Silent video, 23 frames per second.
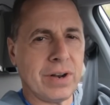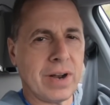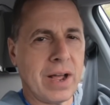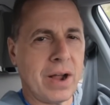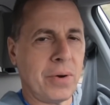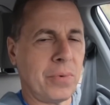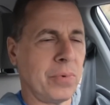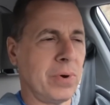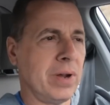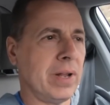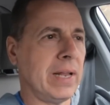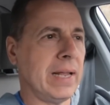and I
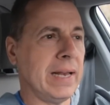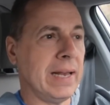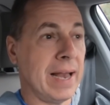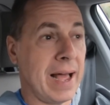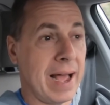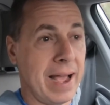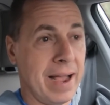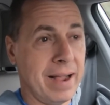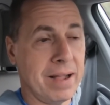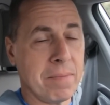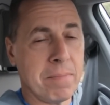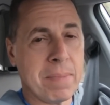really
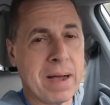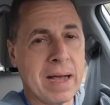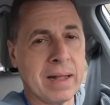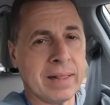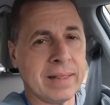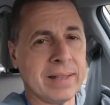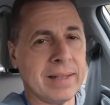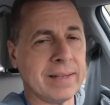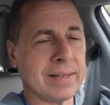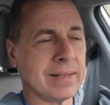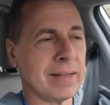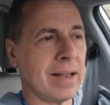like about
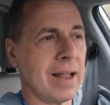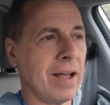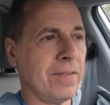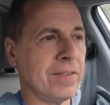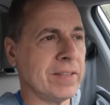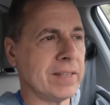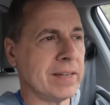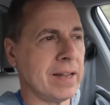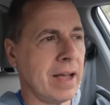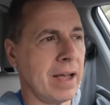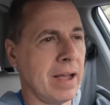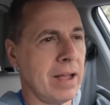this
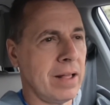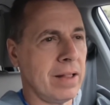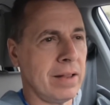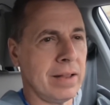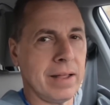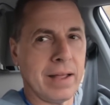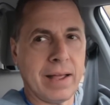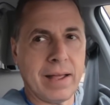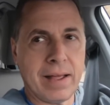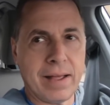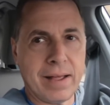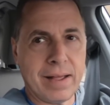lifestyle,
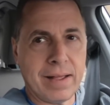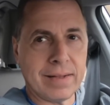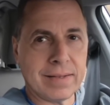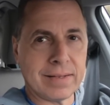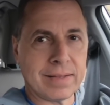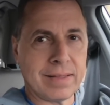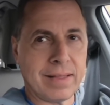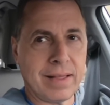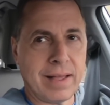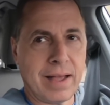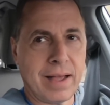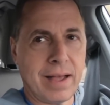is
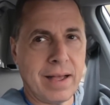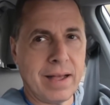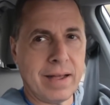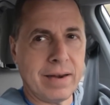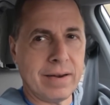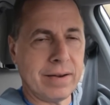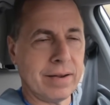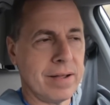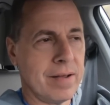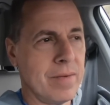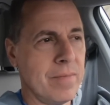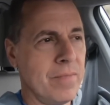that
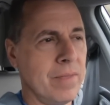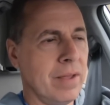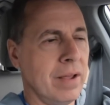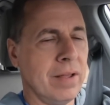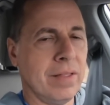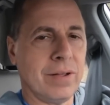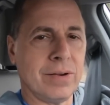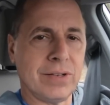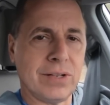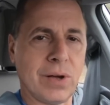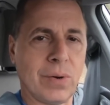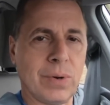
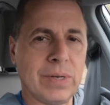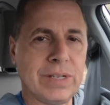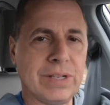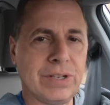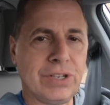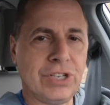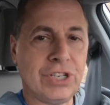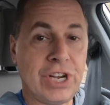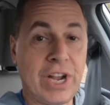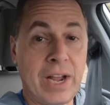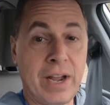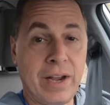there's always a
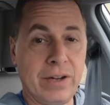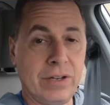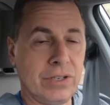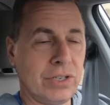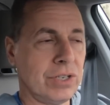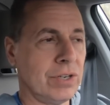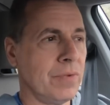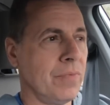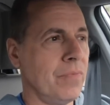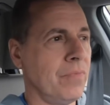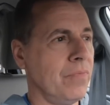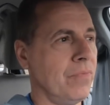
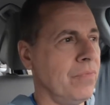change.